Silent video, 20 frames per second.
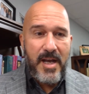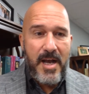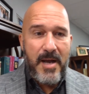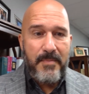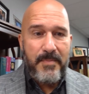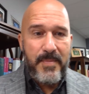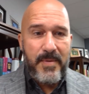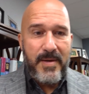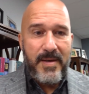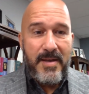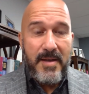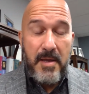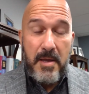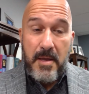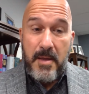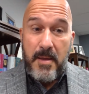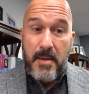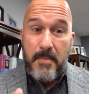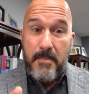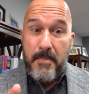up,
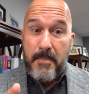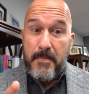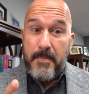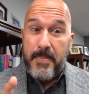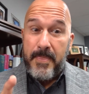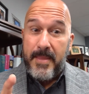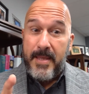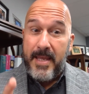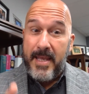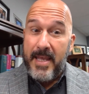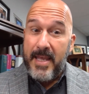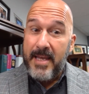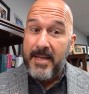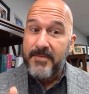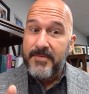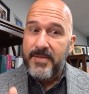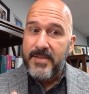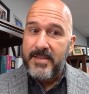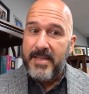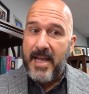King
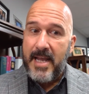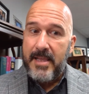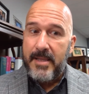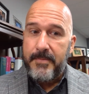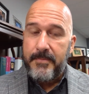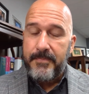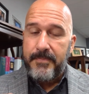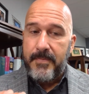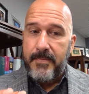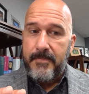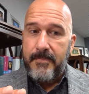of Salem,